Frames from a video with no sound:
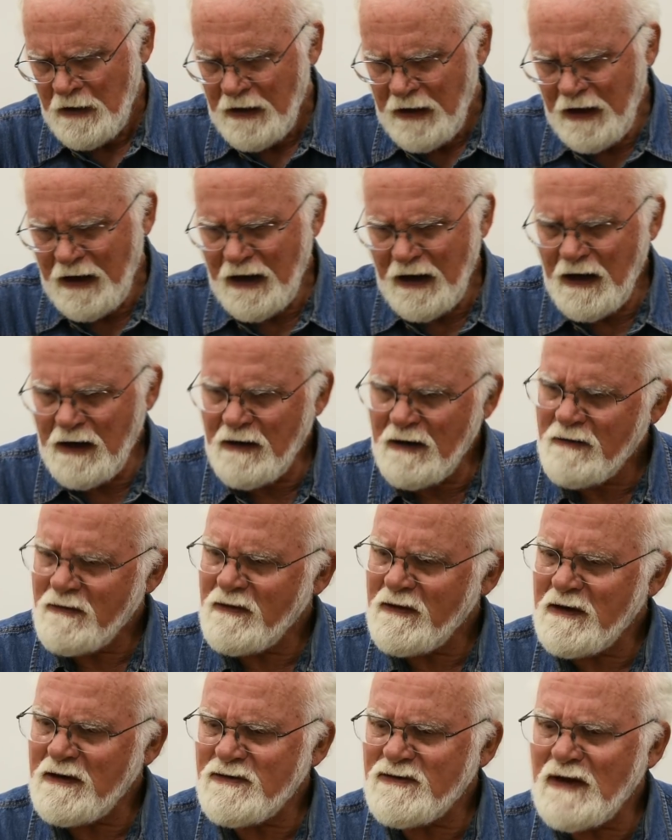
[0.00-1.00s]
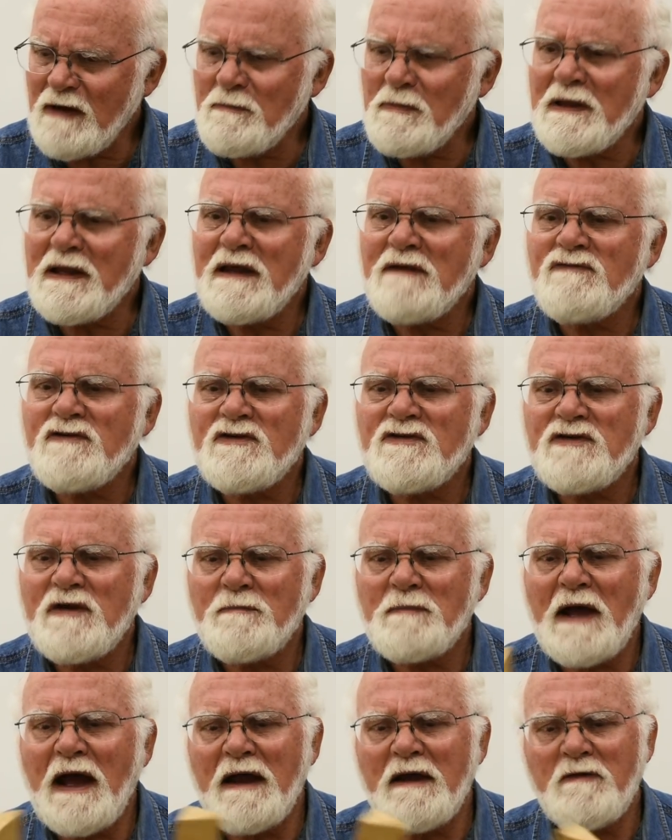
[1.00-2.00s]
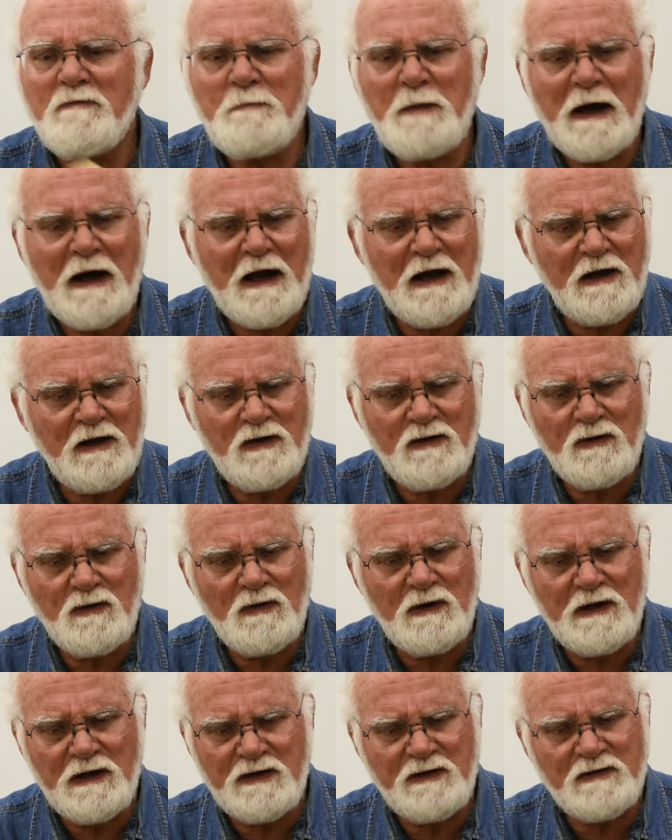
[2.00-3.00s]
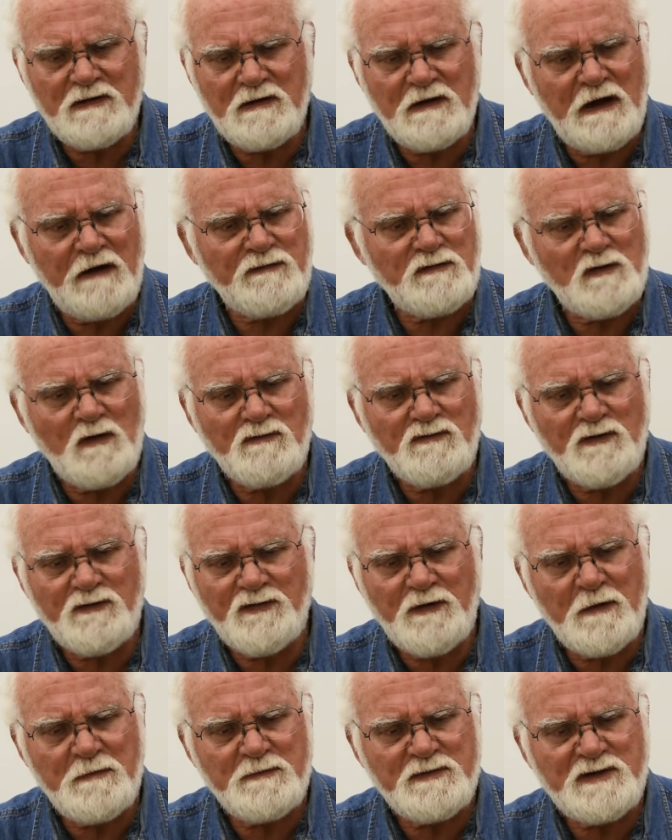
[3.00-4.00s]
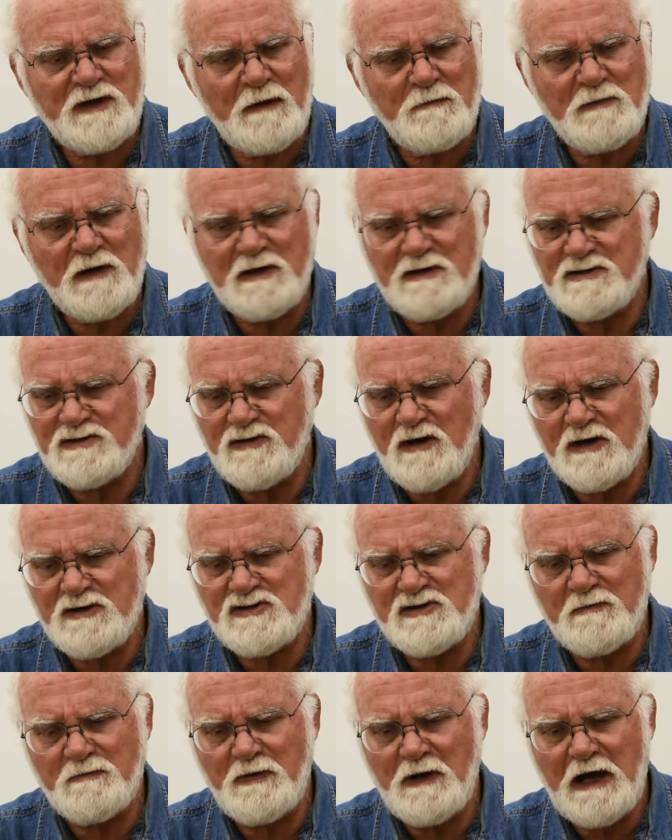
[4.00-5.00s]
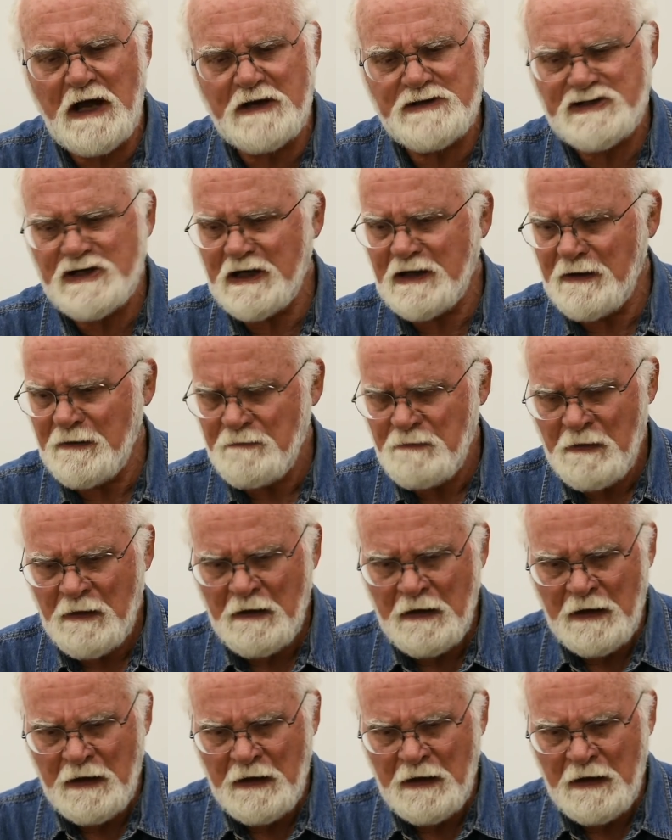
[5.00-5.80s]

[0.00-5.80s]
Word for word: And this I believe is some kind of pine too and it's left over from some construction project.